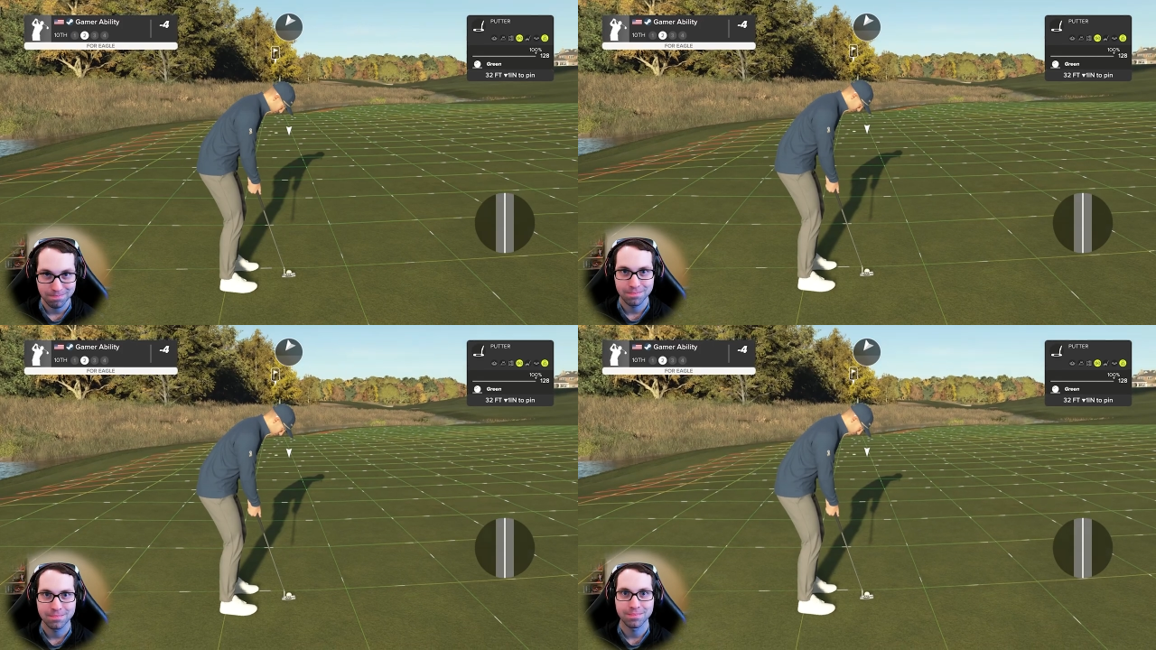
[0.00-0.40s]

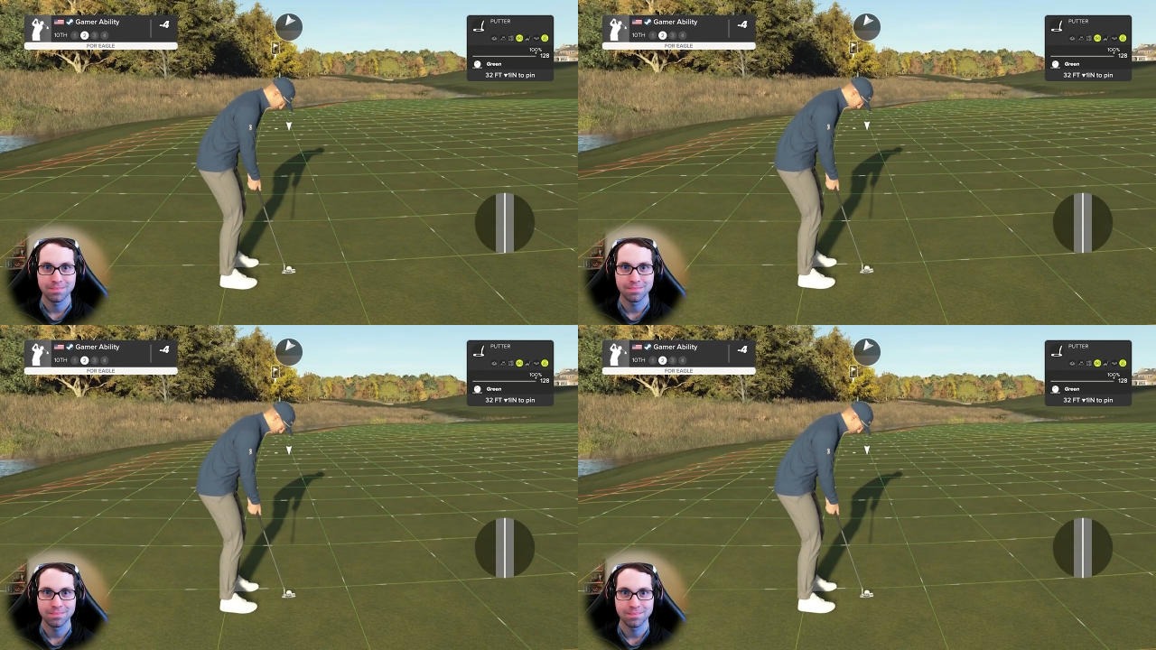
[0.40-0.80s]

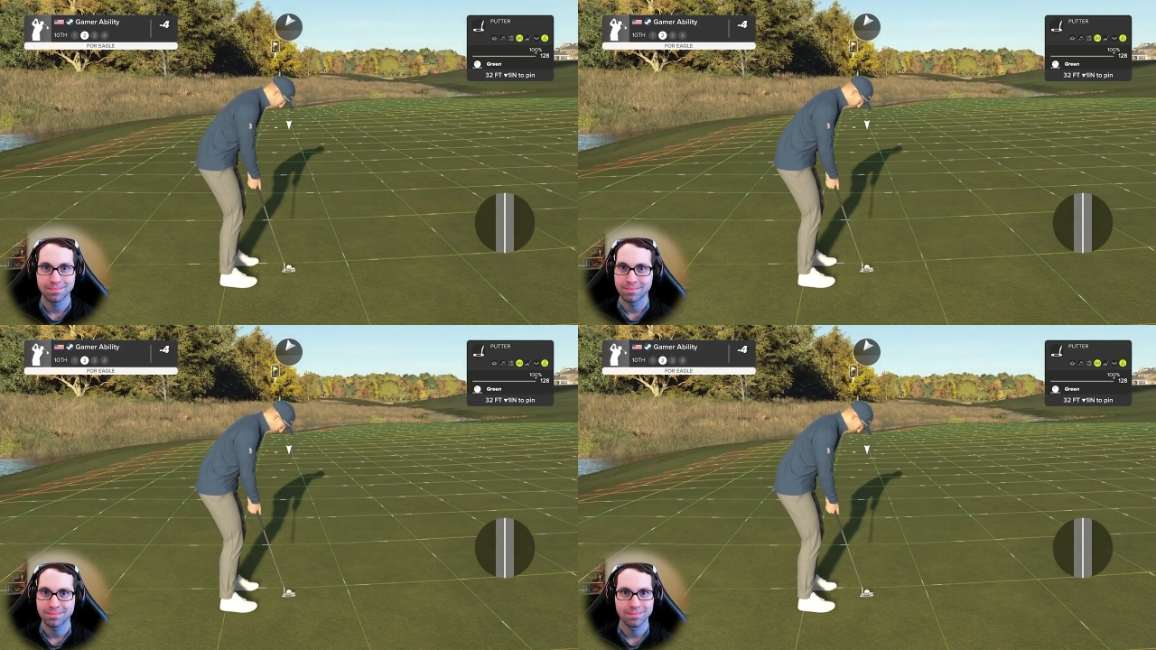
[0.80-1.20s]

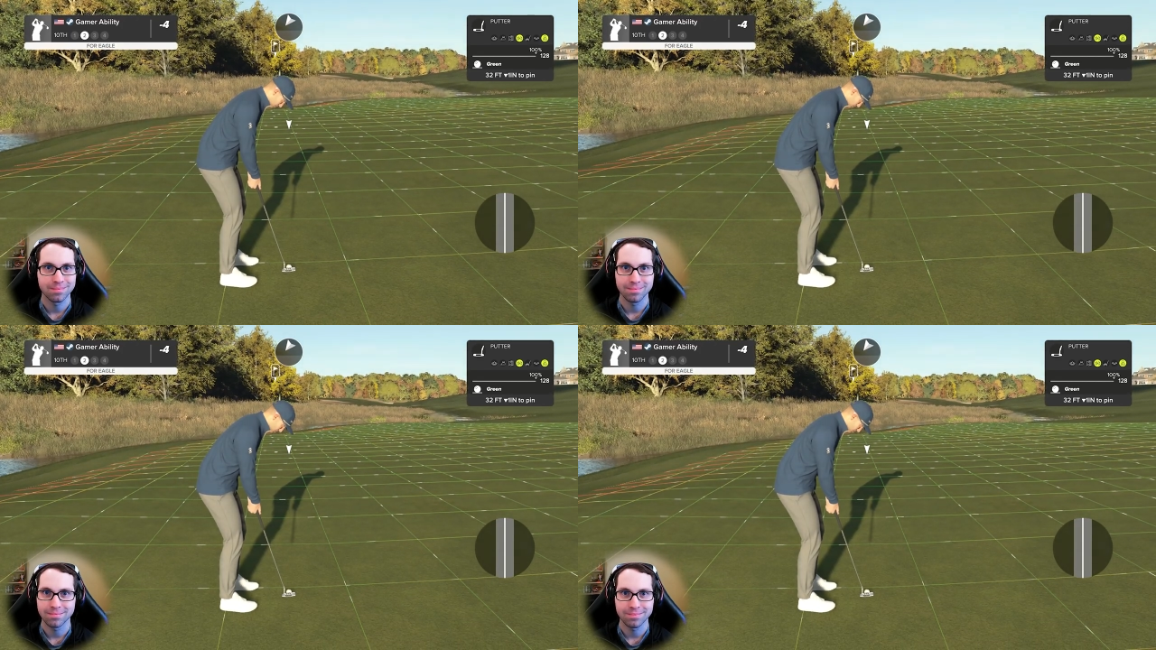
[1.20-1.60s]

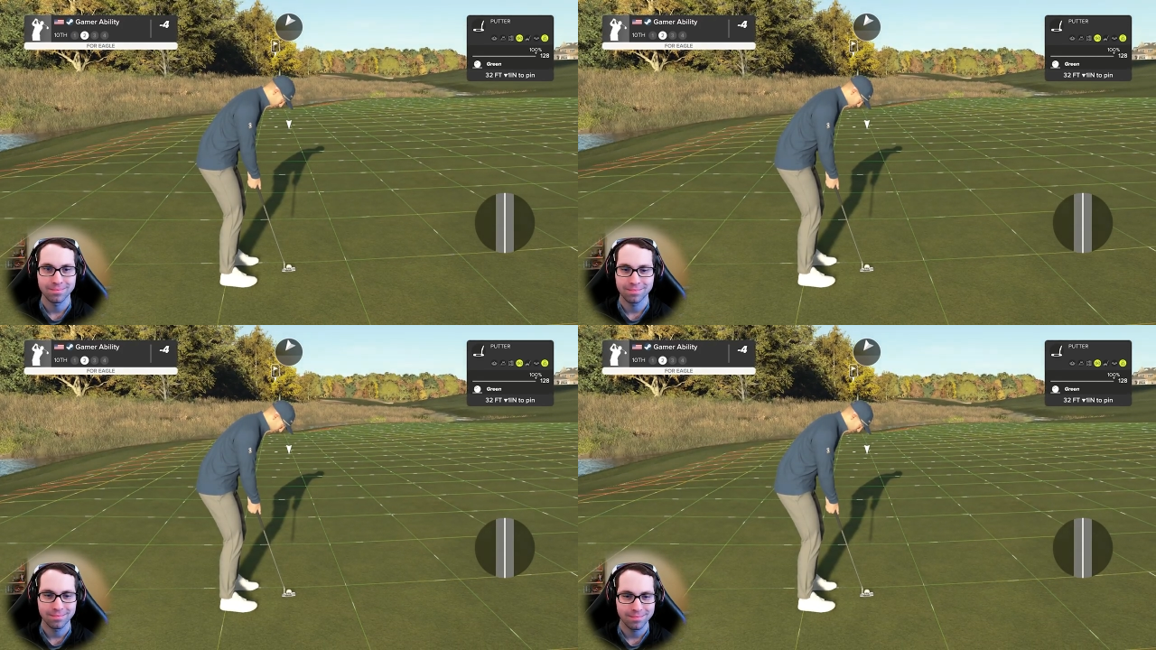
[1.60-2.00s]

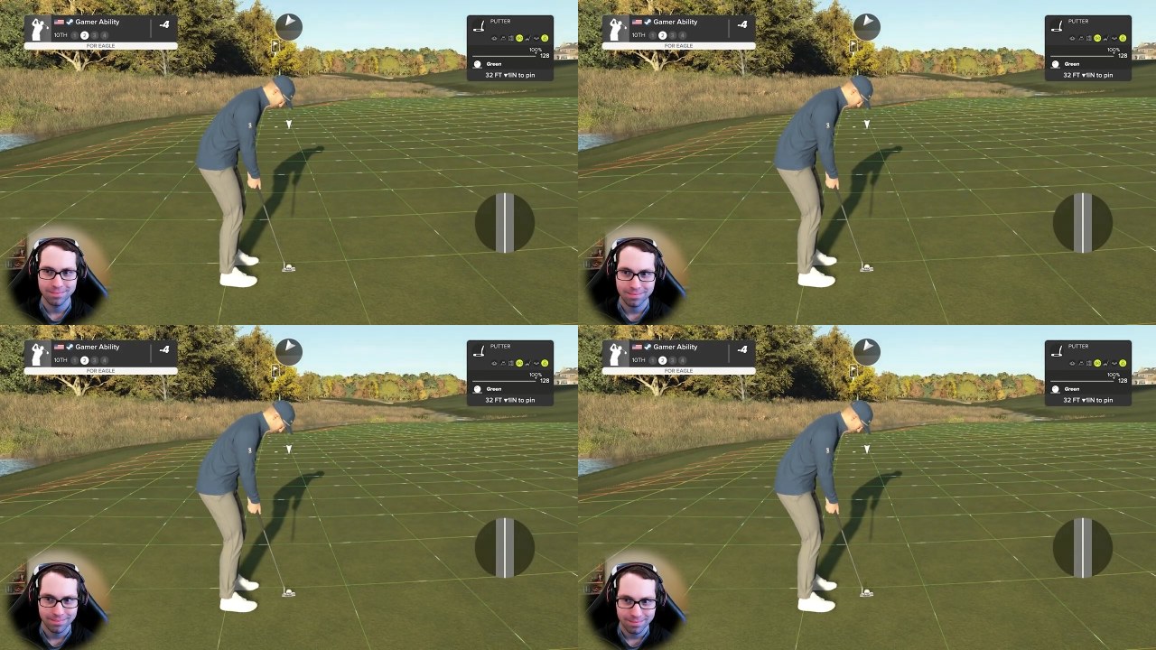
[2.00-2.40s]

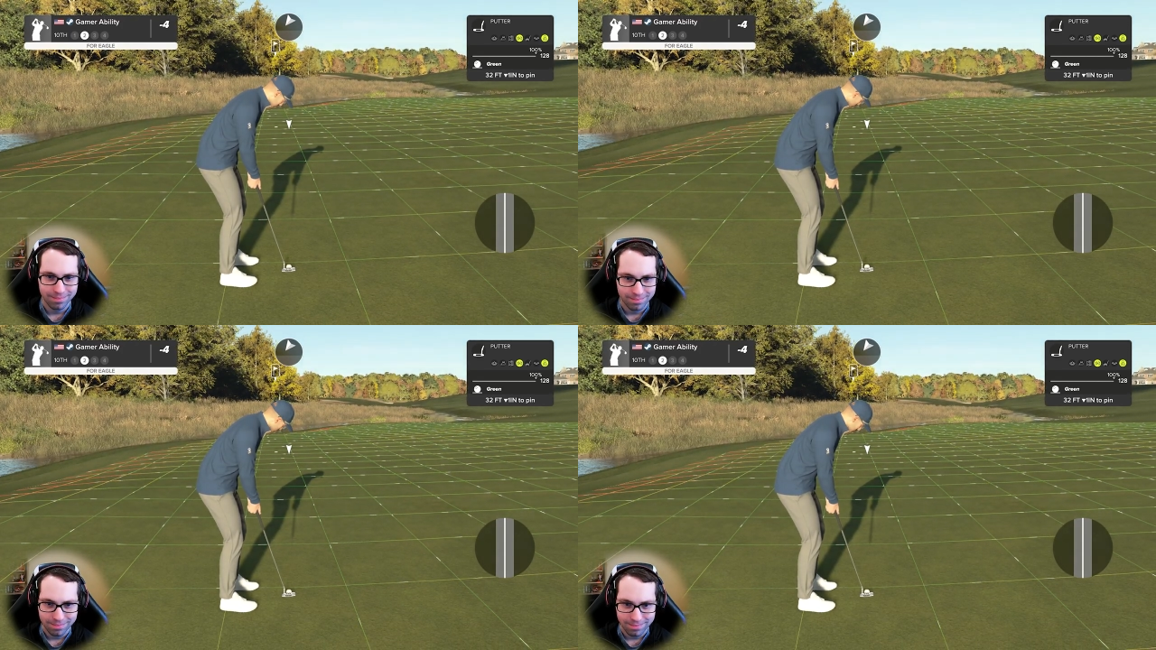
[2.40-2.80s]

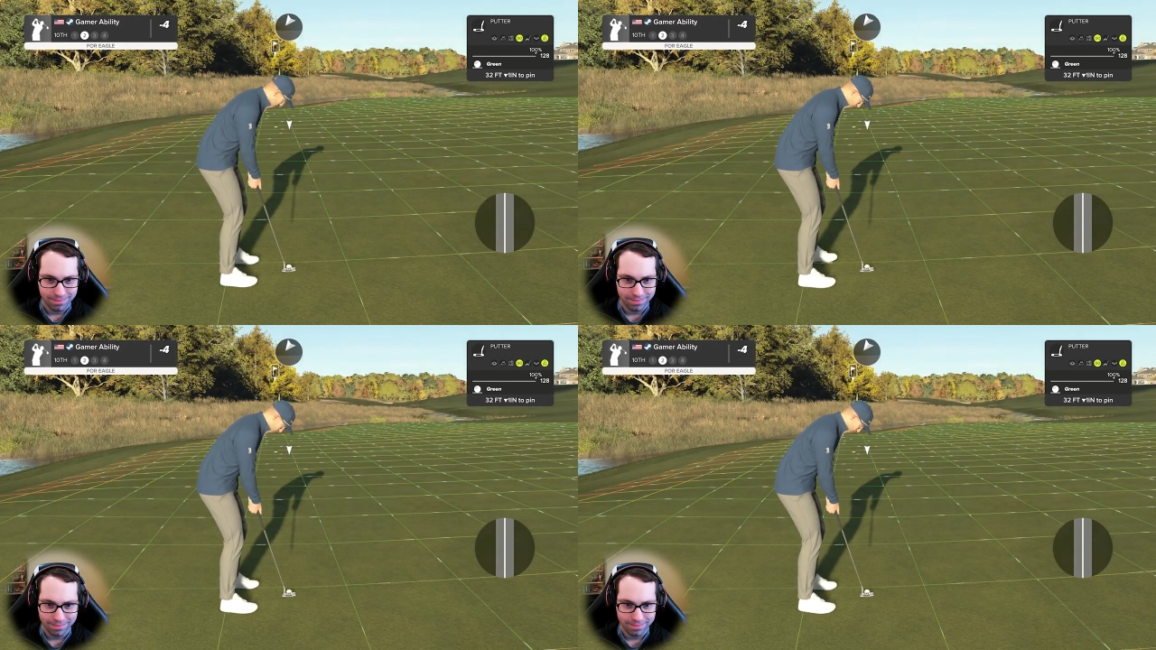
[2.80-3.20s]

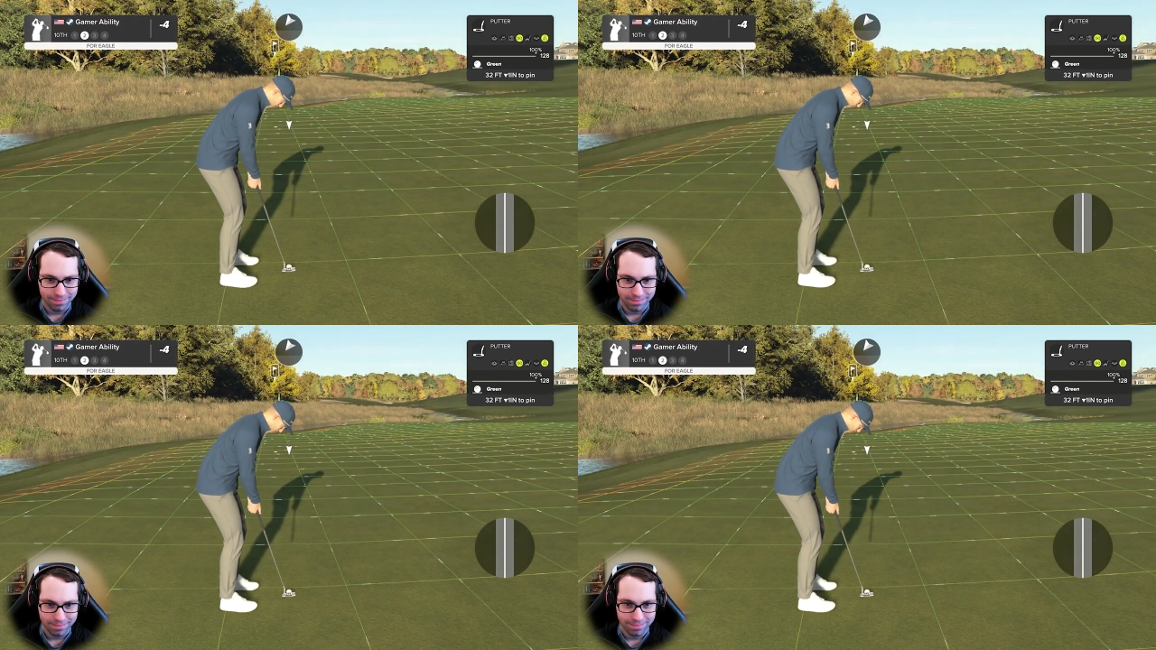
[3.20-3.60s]

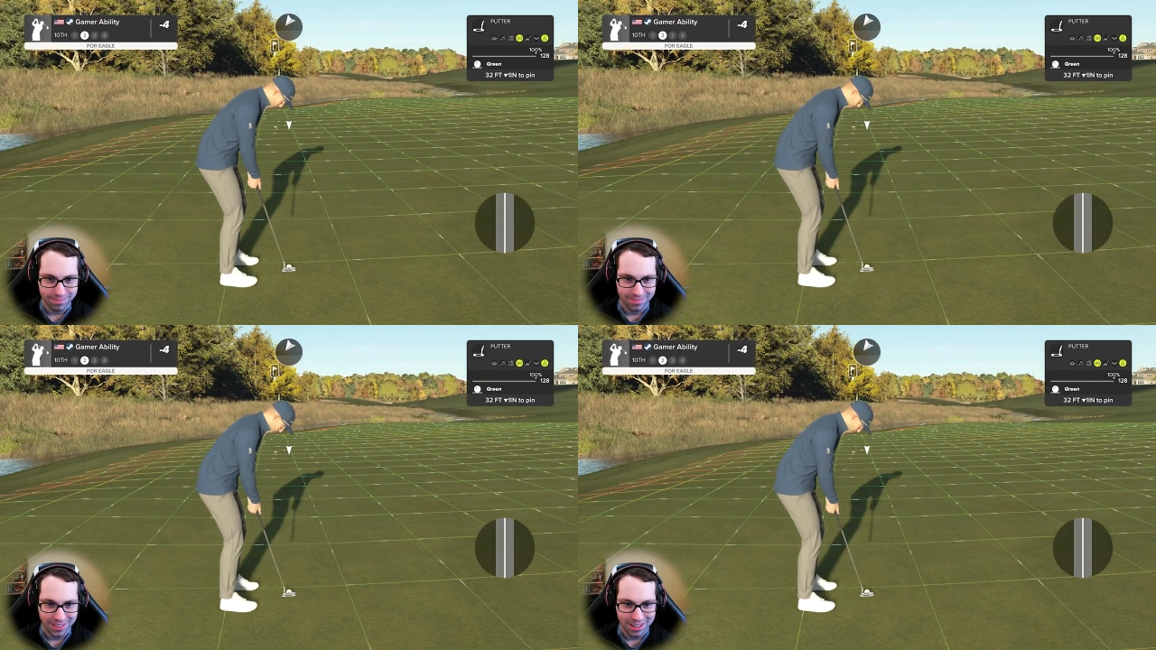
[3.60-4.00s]
[no speech]